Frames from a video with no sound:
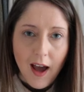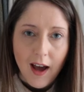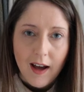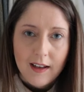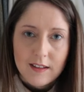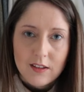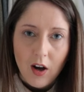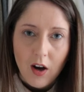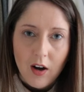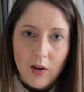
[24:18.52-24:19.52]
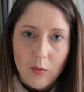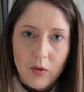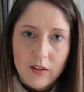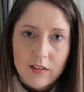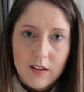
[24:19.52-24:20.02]
and I
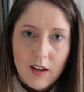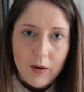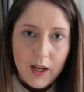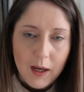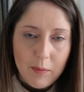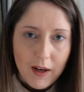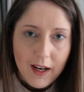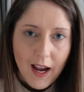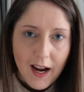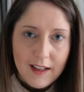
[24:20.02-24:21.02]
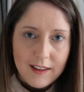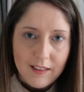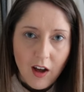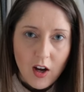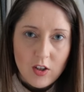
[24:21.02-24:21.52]
was keeping anything
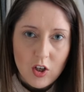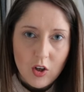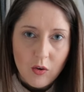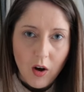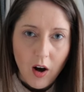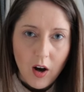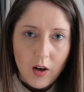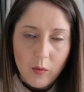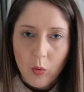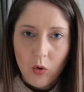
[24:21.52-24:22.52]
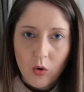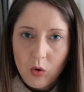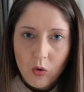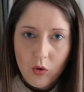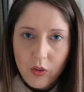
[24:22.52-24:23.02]
that I knew I wore
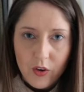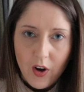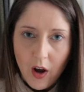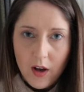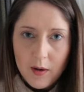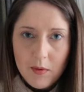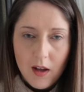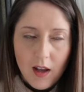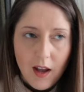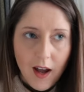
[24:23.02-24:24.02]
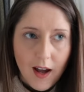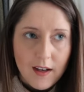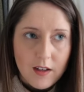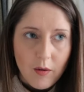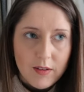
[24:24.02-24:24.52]
all the time.
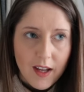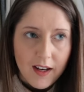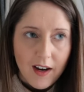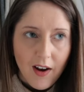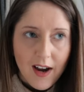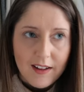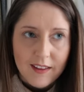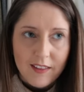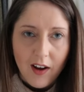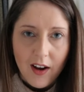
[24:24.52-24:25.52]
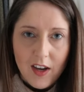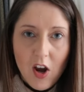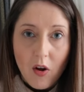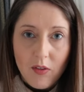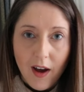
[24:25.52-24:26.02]
And I was taking out anything that I
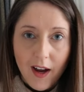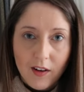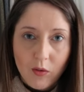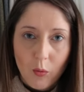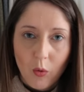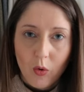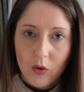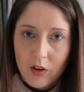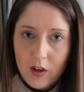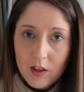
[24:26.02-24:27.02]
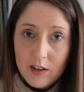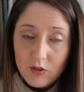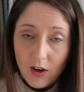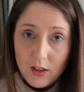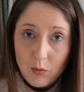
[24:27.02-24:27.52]
know that I haven't worn
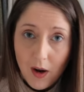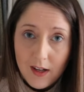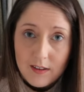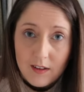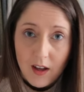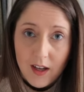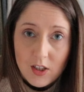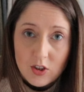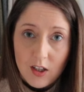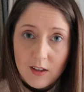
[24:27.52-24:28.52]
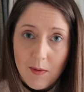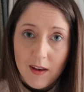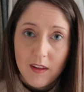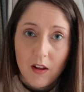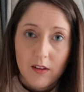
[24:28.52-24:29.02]
straight away, so that it just
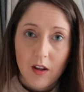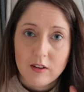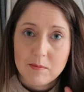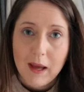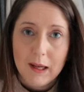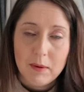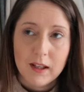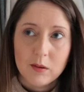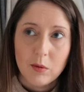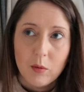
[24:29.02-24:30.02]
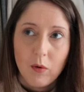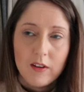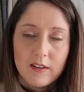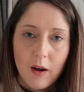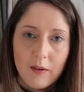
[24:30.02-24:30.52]
meant that those maybes were the
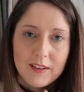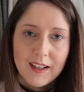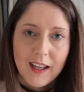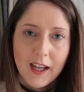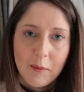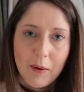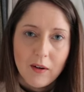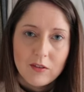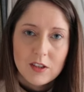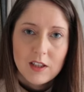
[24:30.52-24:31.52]
ones that I was thinking about.